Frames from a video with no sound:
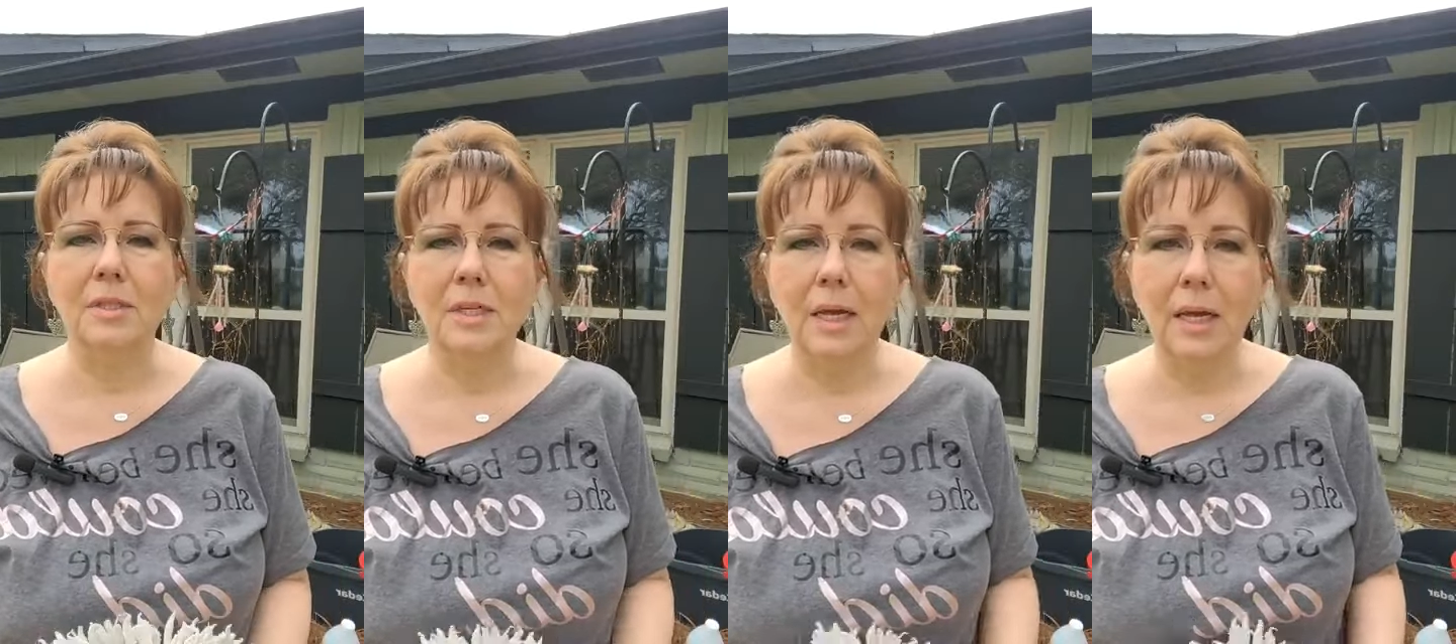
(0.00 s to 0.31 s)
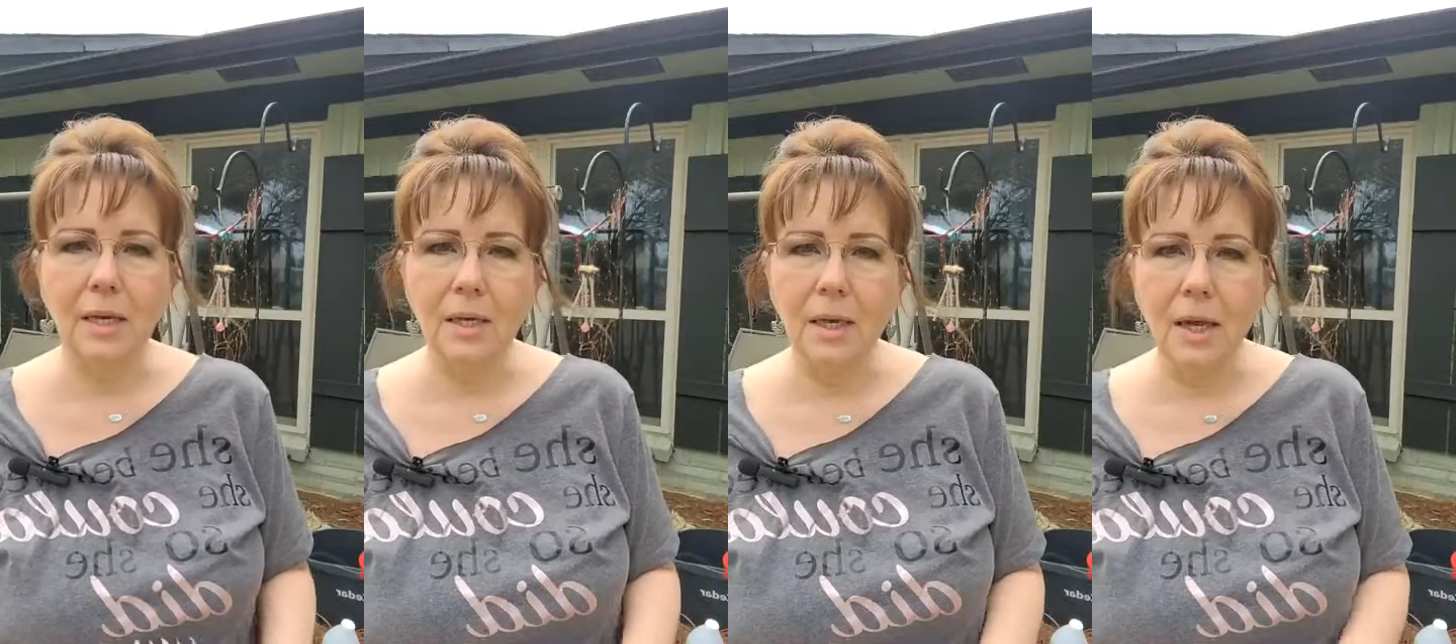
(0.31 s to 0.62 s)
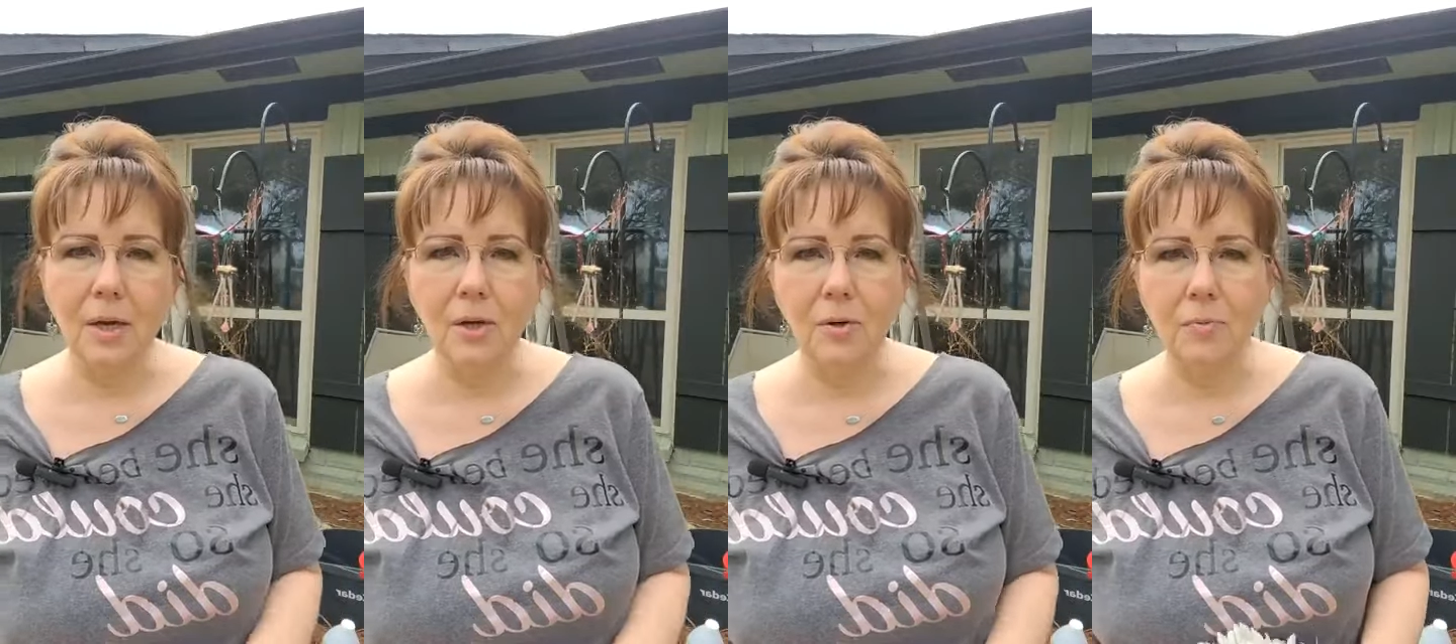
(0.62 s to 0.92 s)
Say
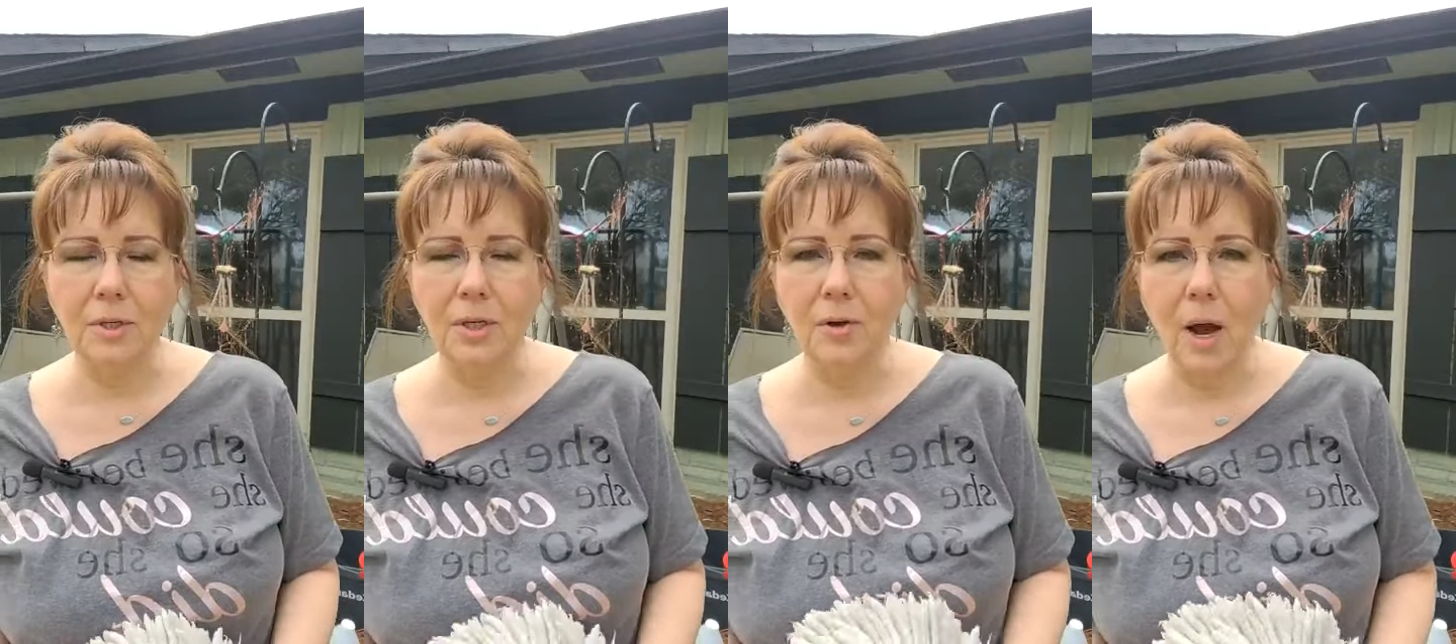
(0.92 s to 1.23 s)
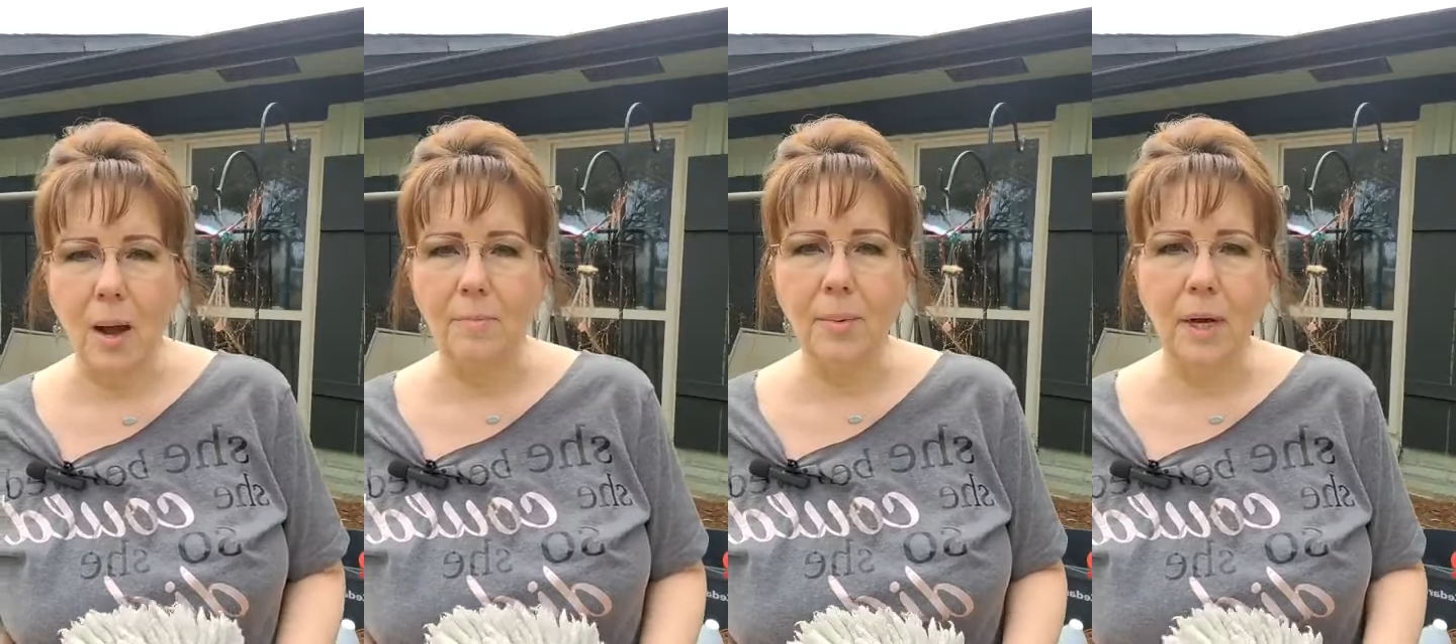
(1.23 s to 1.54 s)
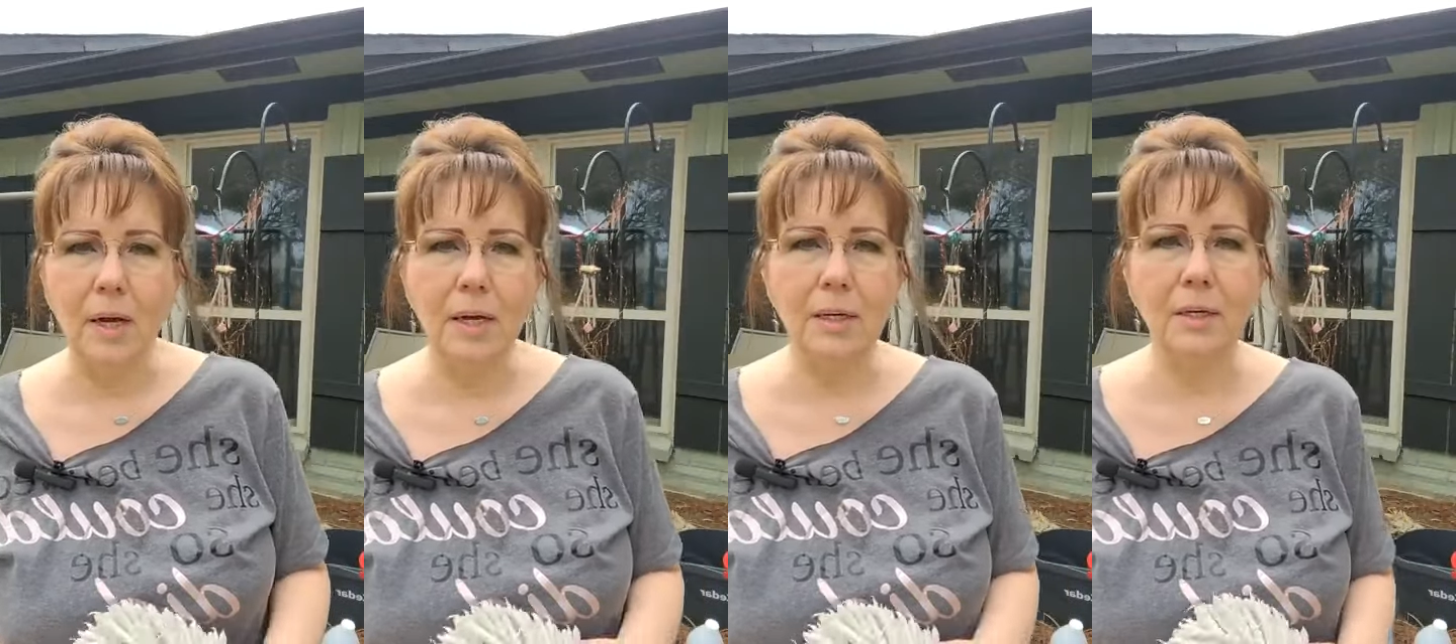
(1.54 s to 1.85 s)
hello when you hop
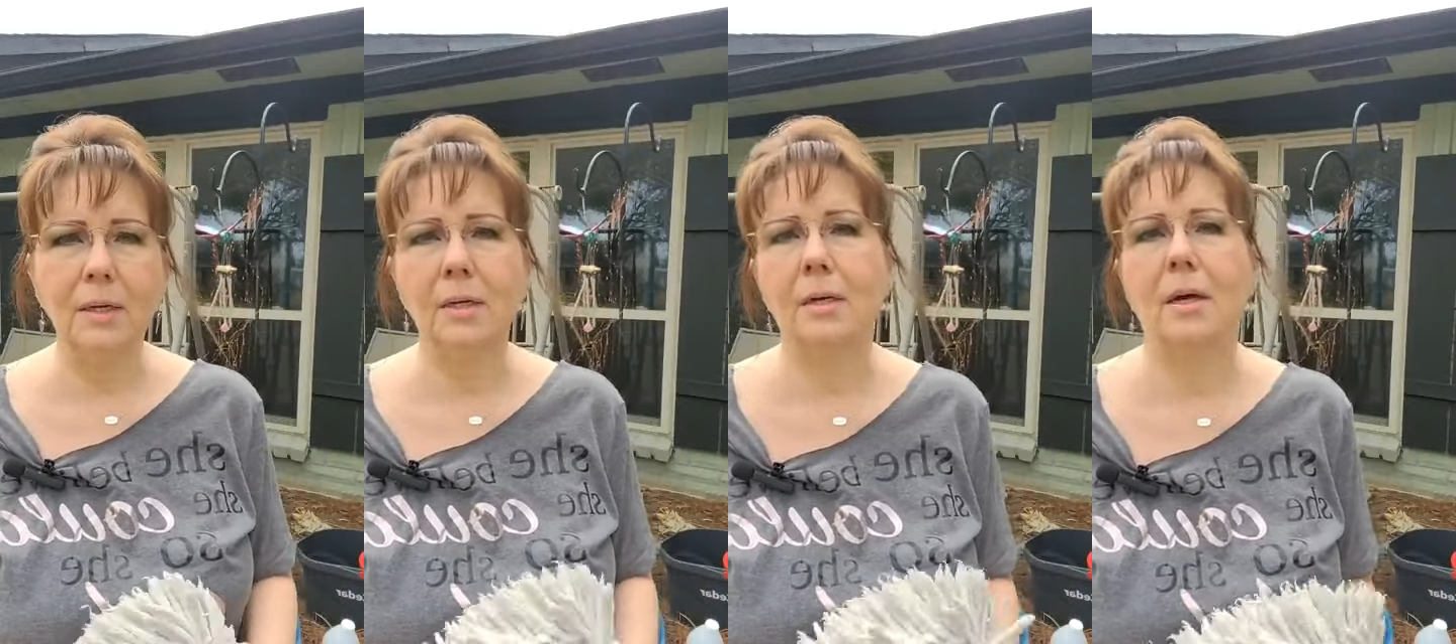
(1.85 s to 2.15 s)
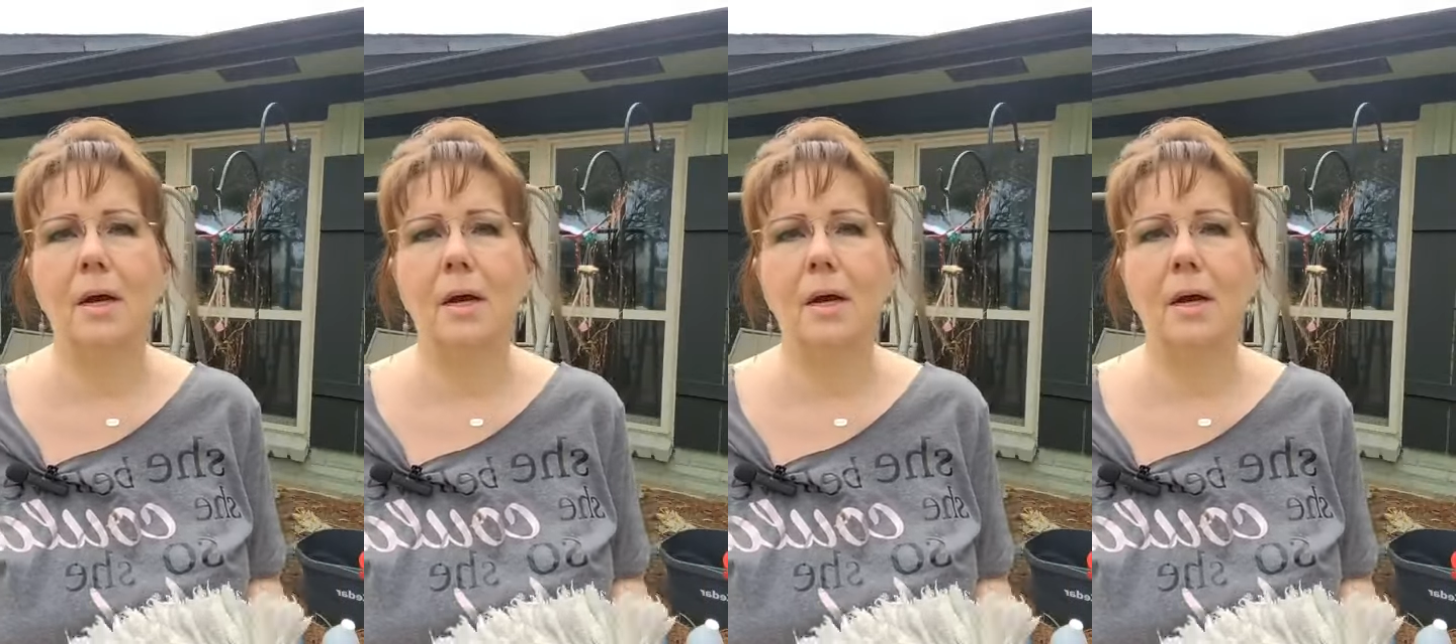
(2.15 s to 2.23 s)
on.